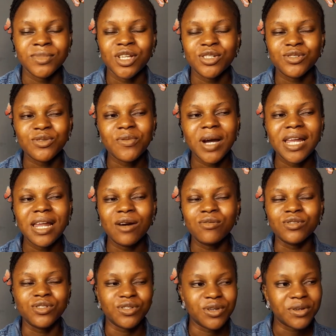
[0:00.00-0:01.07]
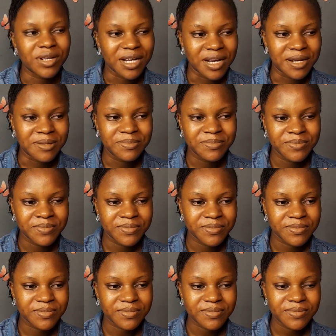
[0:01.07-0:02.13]
So while I was younger,
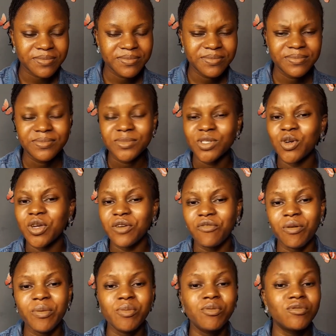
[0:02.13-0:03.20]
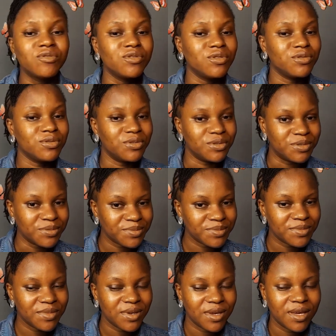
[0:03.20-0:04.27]
okay, for people who don't know,
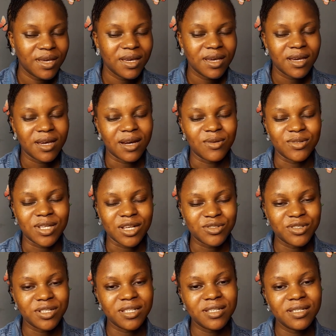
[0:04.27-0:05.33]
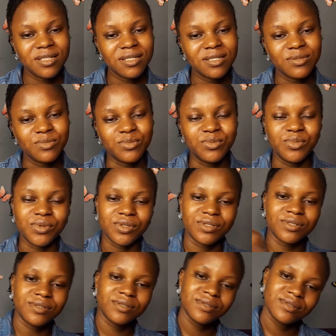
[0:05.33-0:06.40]
I was actually
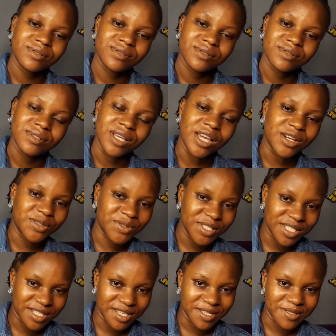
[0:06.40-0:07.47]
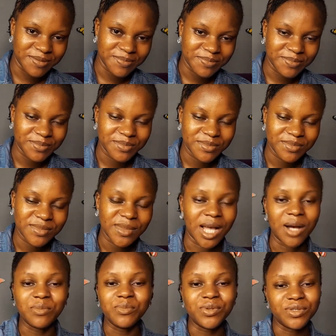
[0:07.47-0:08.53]
born a Christian.
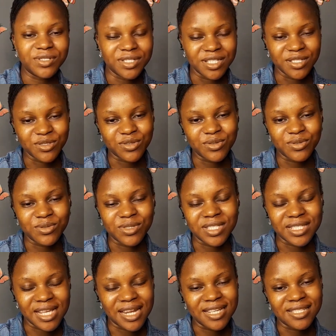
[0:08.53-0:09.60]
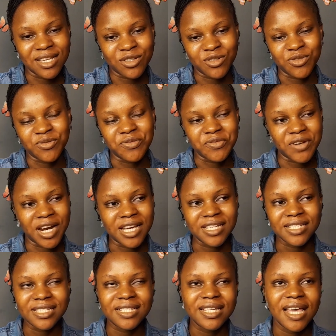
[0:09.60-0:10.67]
I'm born into the Celestial Church of
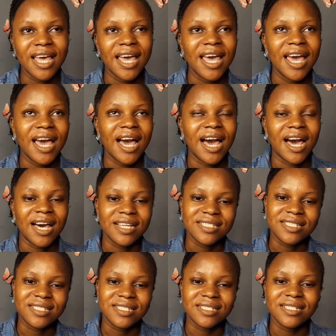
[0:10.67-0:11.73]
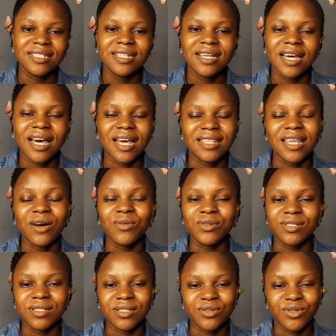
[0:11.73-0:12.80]
Christ, and that
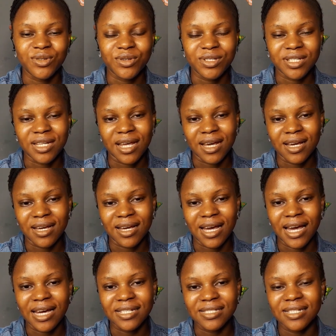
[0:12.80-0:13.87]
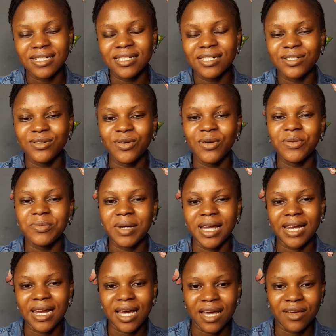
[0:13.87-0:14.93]
was the church that I attended all my
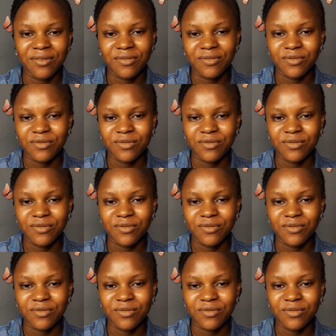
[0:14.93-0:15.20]
life